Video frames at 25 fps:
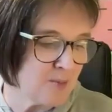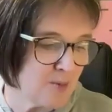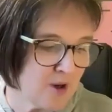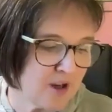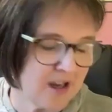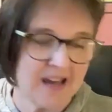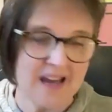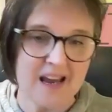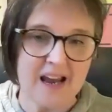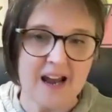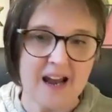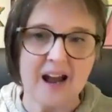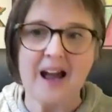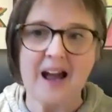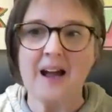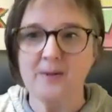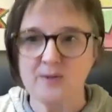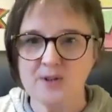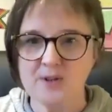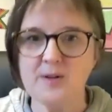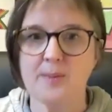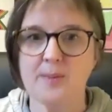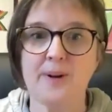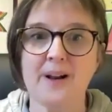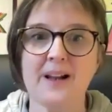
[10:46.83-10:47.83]
working out how
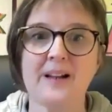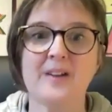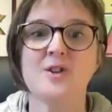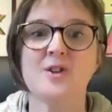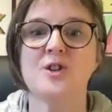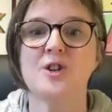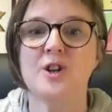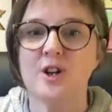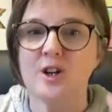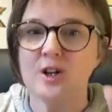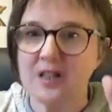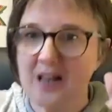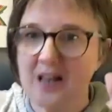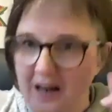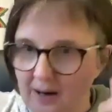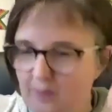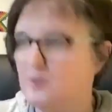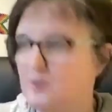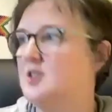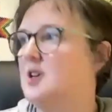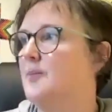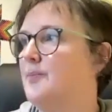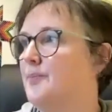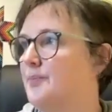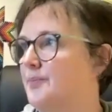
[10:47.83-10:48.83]
to plant church, how
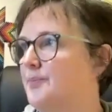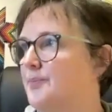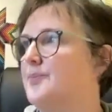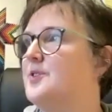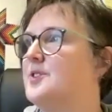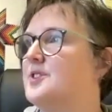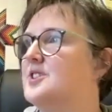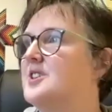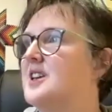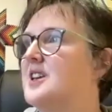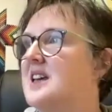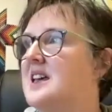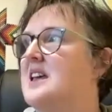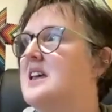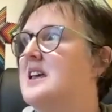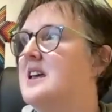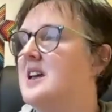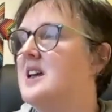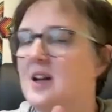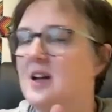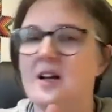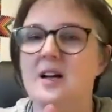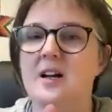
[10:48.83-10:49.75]
to see